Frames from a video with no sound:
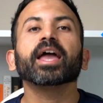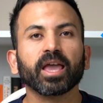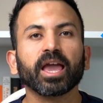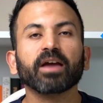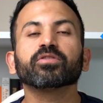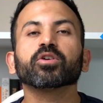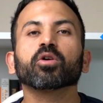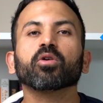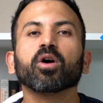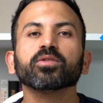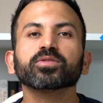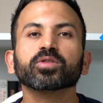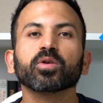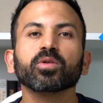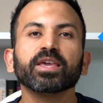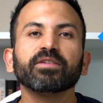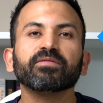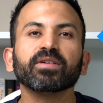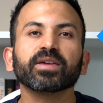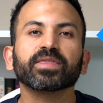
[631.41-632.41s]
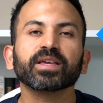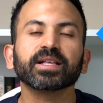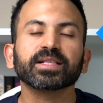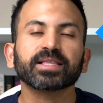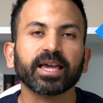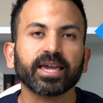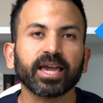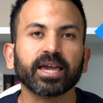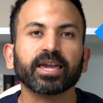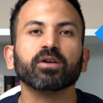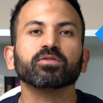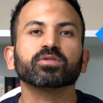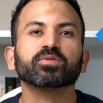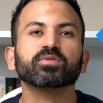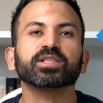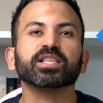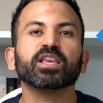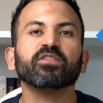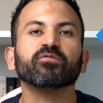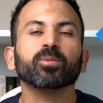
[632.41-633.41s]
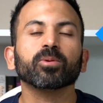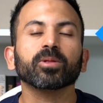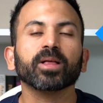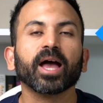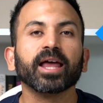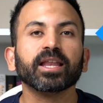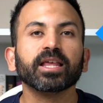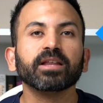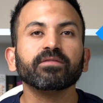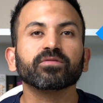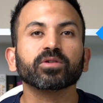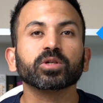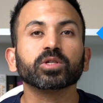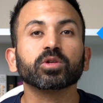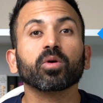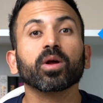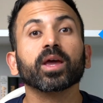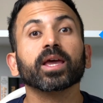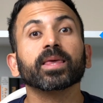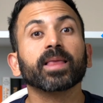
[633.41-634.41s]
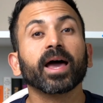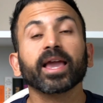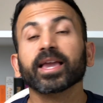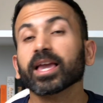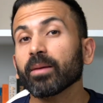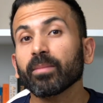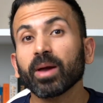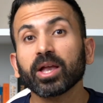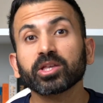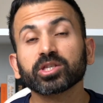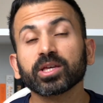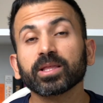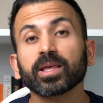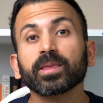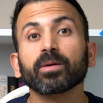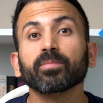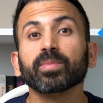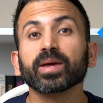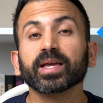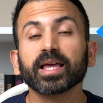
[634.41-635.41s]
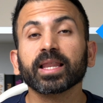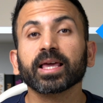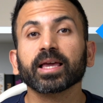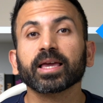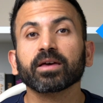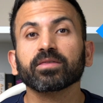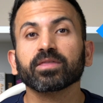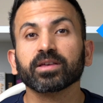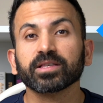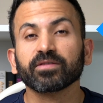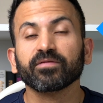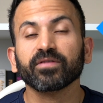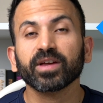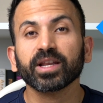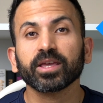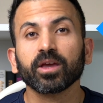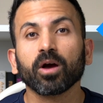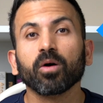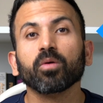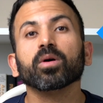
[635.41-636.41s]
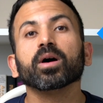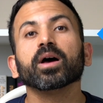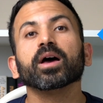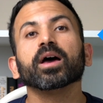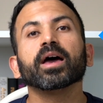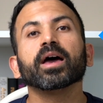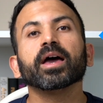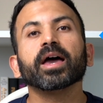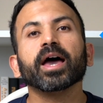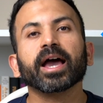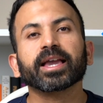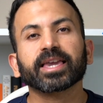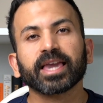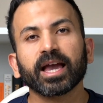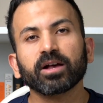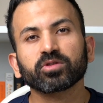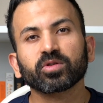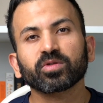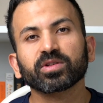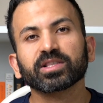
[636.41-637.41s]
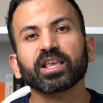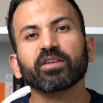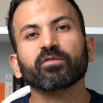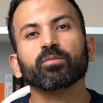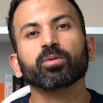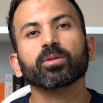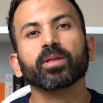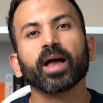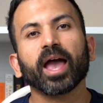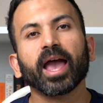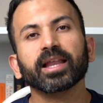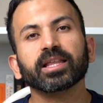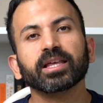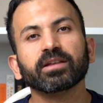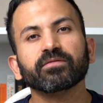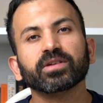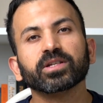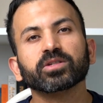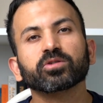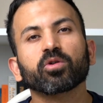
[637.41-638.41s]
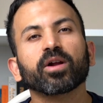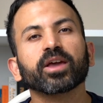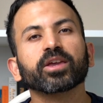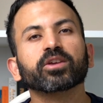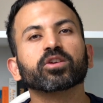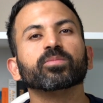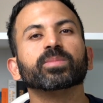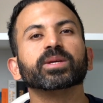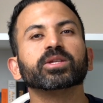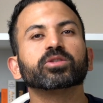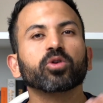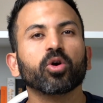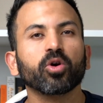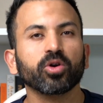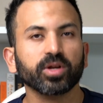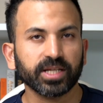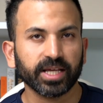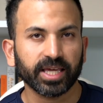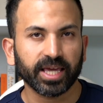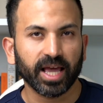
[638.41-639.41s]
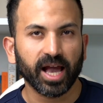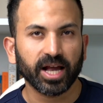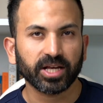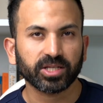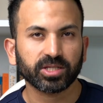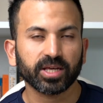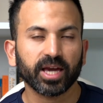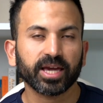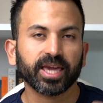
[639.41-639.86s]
If they're also leaving things like accounts receivable and inventory, like I mentioned in the beginning of this video, accounts receivable and inventory could be turned to cash.